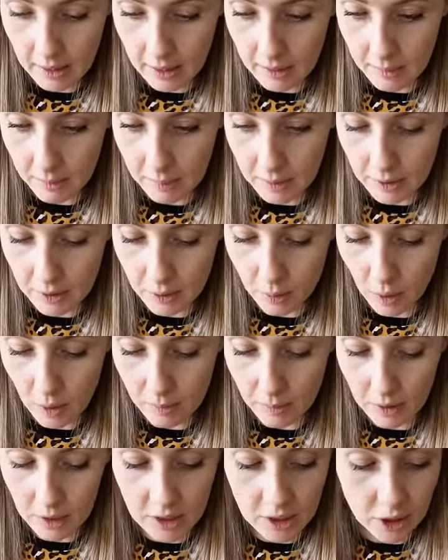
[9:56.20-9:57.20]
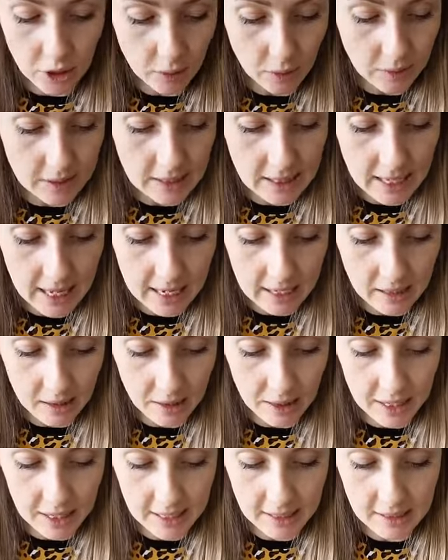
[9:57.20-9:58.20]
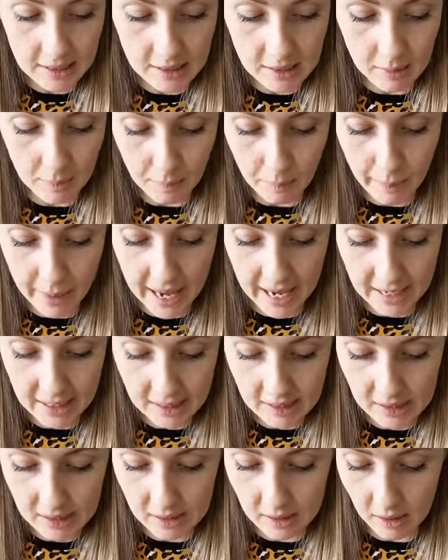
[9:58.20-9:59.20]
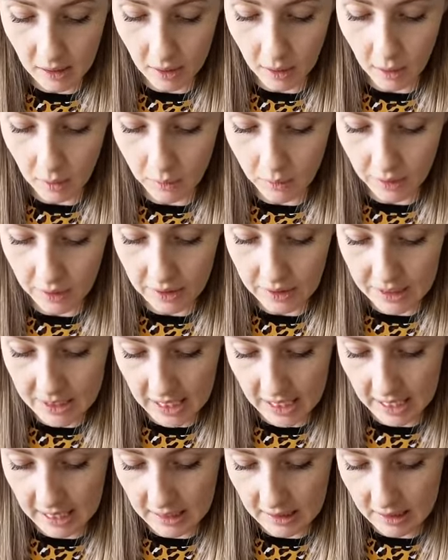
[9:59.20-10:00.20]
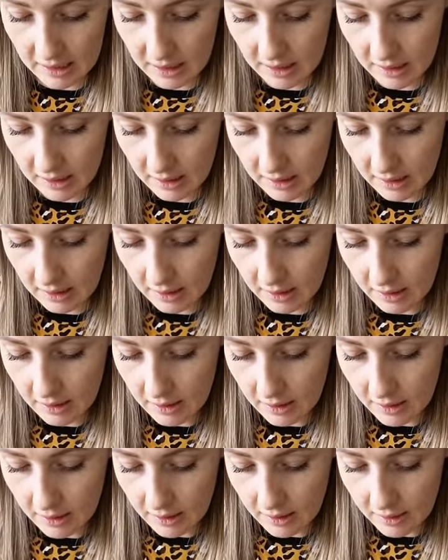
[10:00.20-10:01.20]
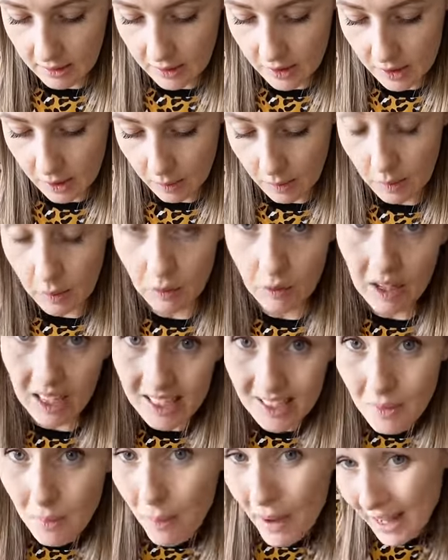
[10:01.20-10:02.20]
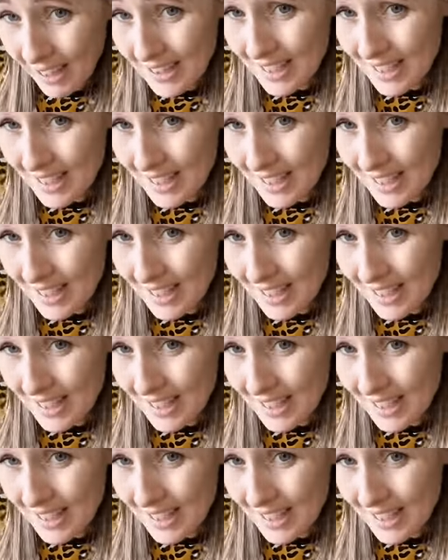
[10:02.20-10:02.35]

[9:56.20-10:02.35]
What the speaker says: because what I'm going to do is layer this best over the dad. So it will read, Best